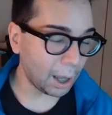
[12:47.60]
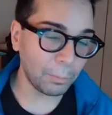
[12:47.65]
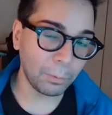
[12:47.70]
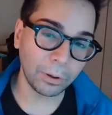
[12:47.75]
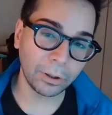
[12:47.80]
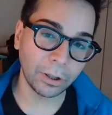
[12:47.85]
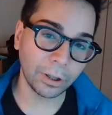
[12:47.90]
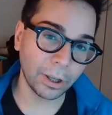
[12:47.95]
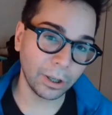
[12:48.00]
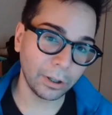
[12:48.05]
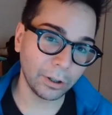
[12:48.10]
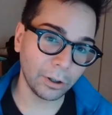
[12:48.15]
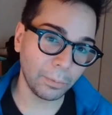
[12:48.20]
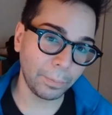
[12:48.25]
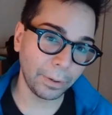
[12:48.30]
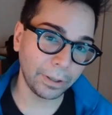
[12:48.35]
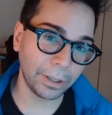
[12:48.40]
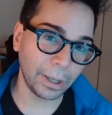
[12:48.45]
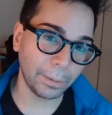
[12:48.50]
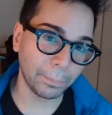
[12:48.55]
will look a little
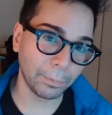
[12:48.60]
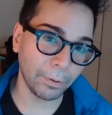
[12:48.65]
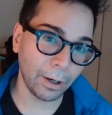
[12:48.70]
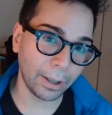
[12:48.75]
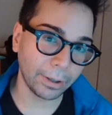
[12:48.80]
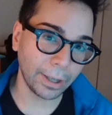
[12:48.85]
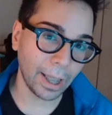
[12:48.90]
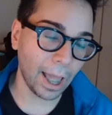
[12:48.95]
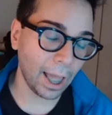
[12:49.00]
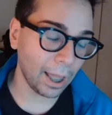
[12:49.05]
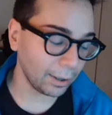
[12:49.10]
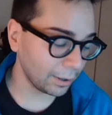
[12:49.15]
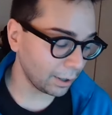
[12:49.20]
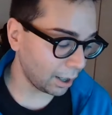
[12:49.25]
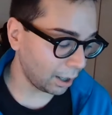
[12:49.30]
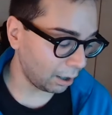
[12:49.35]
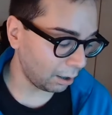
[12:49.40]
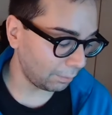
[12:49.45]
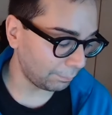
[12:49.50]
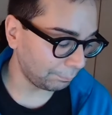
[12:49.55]
bit deeper at that.
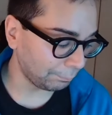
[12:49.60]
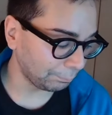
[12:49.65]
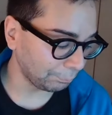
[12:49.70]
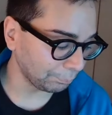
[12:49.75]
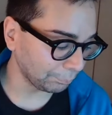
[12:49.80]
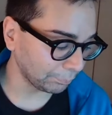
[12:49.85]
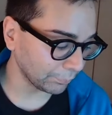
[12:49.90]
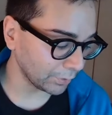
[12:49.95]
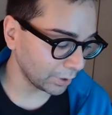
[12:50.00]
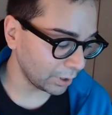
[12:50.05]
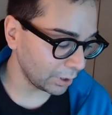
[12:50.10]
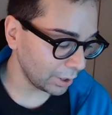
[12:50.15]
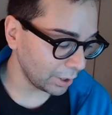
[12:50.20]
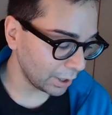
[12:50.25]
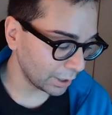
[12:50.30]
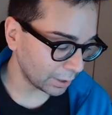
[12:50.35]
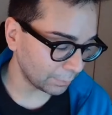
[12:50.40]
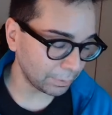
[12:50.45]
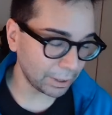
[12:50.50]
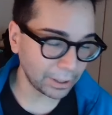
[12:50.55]

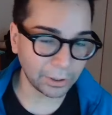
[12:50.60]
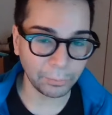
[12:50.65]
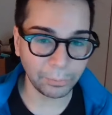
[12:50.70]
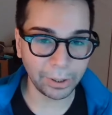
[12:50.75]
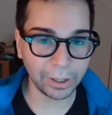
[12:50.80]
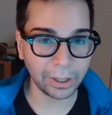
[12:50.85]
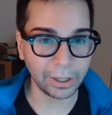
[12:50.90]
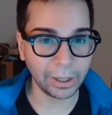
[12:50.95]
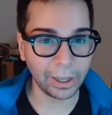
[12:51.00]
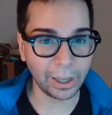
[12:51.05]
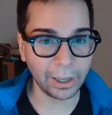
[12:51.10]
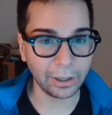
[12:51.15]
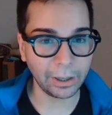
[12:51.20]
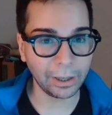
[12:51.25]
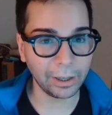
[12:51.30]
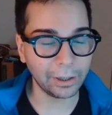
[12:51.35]
Sometimes we can get